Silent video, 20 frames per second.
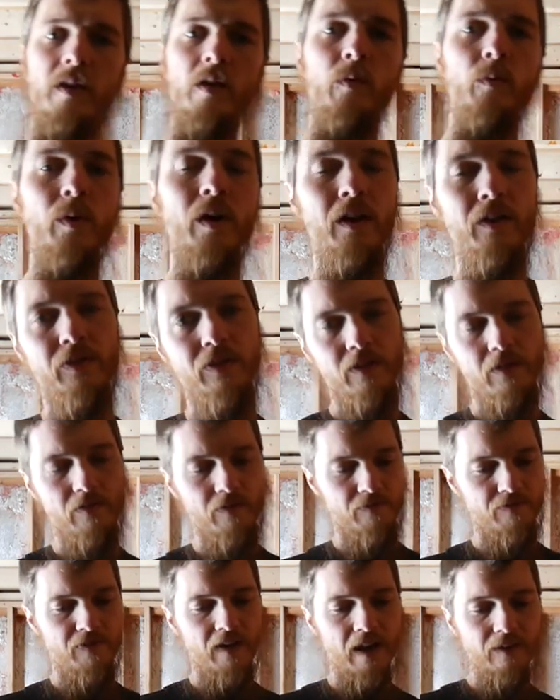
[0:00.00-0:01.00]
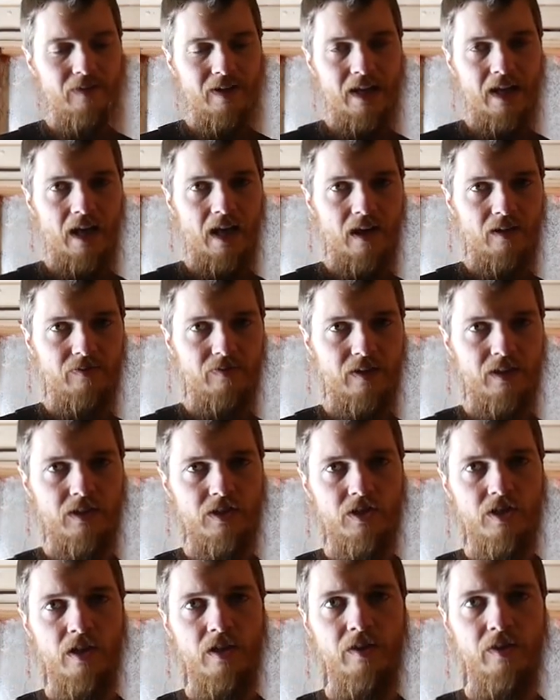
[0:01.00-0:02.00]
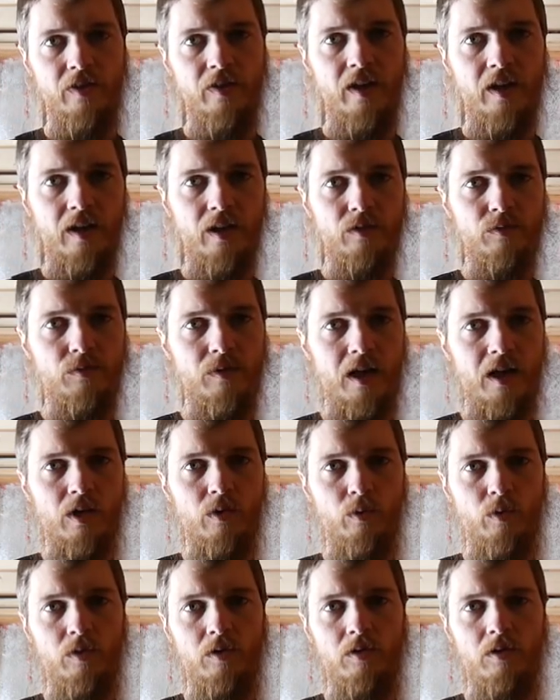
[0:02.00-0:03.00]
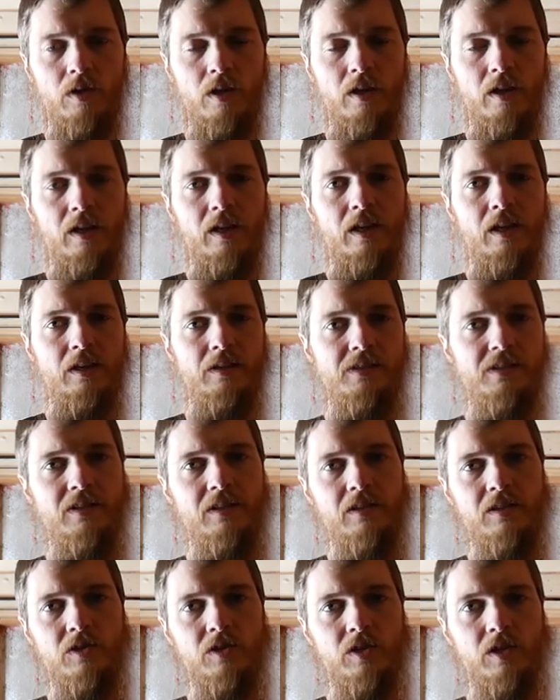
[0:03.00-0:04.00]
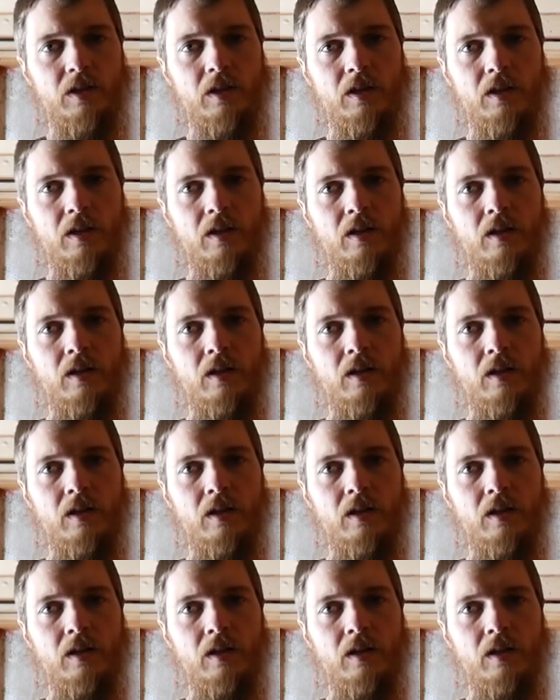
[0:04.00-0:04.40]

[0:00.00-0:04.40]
with 5.5 inch thick rock wool insulation.